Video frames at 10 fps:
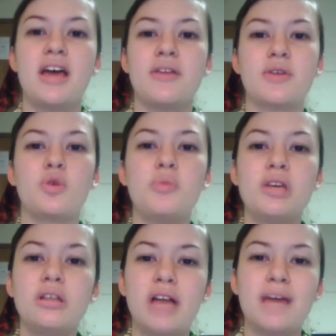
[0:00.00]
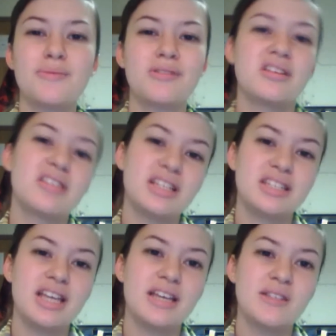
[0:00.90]
There will be a hyperlink that
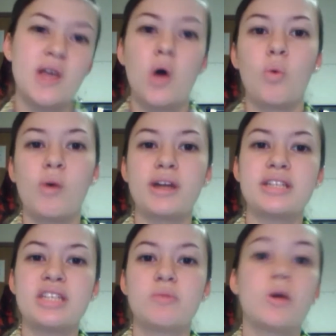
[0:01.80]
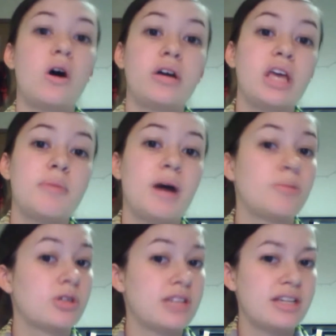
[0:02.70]
says, want to see what Allkpop
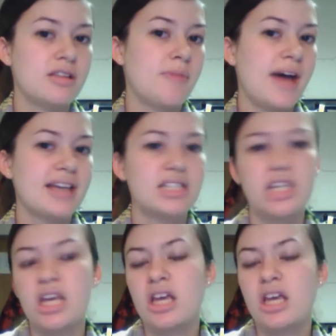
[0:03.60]
looked like in the past?